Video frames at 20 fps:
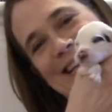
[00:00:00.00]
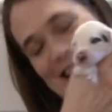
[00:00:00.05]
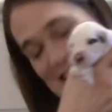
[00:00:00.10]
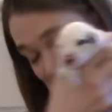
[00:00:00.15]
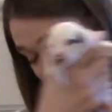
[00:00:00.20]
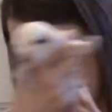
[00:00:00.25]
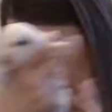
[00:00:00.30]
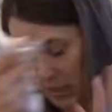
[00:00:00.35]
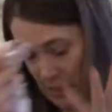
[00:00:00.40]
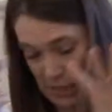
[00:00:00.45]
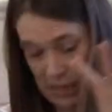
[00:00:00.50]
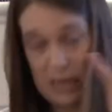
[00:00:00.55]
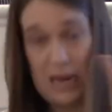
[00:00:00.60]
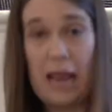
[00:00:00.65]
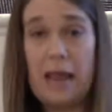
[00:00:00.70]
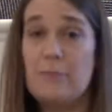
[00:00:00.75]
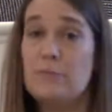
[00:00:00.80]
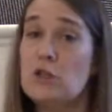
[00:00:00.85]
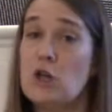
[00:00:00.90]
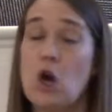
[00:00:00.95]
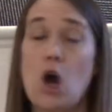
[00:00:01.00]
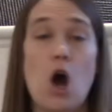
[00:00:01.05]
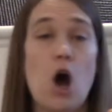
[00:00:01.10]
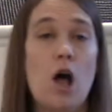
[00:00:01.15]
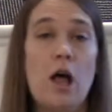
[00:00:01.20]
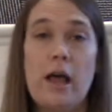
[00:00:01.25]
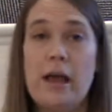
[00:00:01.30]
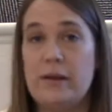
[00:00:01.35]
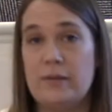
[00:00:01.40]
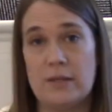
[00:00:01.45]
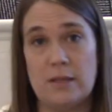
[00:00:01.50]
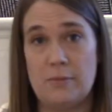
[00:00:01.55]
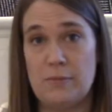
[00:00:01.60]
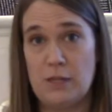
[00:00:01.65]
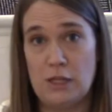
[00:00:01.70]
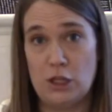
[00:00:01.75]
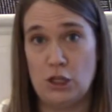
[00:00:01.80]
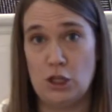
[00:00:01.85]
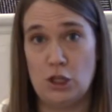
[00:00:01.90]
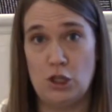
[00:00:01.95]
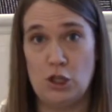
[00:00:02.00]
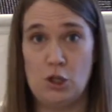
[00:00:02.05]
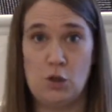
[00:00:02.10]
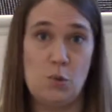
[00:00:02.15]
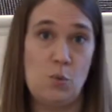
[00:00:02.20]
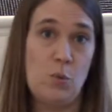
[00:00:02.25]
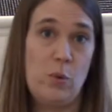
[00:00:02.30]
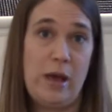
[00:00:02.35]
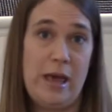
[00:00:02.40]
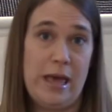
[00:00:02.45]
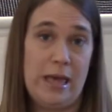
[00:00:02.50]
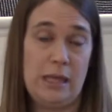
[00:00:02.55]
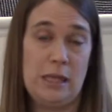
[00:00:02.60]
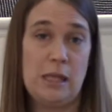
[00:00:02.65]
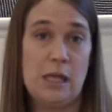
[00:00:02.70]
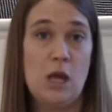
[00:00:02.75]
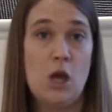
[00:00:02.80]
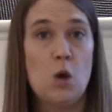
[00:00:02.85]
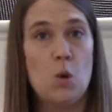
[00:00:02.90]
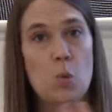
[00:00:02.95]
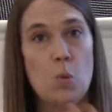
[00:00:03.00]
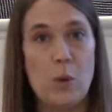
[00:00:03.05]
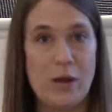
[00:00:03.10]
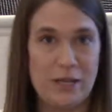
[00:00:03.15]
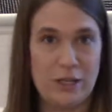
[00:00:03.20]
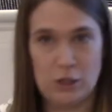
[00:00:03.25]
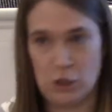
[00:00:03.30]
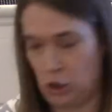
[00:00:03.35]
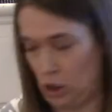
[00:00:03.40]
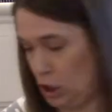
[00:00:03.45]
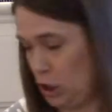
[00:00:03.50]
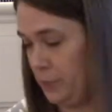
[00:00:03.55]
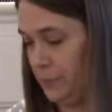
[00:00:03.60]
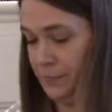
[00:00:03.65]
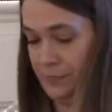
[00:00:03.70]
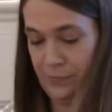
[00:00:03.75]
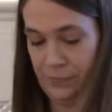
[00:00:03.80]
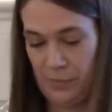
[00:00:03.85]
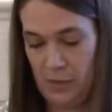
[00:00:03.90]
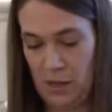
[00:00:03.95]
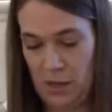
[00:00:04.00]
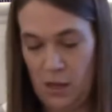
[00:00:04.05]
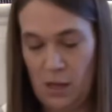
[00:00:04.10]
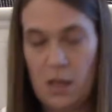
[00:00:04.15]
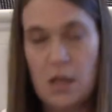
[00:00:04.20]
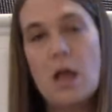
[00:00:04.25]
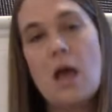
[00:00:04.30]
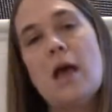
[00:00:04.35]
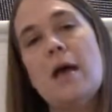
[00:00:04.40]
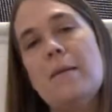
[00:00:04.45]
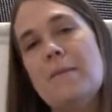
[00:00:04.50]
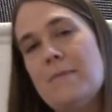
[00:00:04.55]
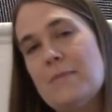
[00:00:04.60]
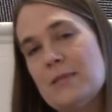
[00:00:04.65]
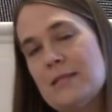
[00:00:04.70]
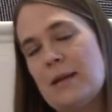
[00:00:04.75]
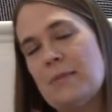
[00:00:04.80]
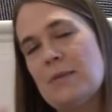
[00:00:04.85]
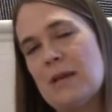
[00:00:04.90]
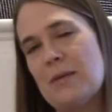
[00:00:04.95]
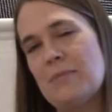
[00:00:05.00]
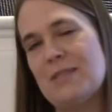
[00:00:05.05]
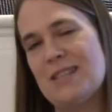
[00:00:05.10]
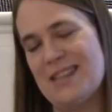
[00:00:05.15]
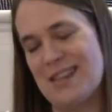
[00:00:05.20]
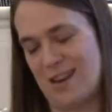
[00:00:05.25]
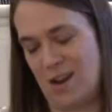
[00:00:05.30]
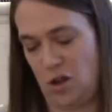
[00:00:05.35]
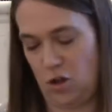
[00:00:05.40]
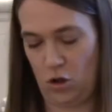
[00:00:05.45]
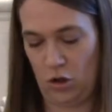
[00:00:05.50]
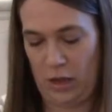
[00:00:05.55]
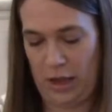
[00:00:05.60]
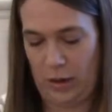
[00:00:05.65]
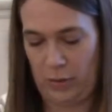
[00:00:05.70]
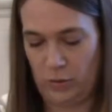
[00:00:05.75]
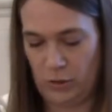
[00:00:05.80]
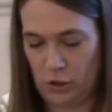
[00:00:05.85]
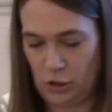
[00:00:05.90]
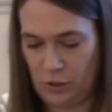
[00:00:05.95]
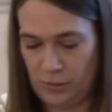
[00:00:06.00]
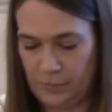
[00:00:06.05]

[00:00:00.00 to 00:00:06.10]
The names all have something to do with winter. Sometimes in another language.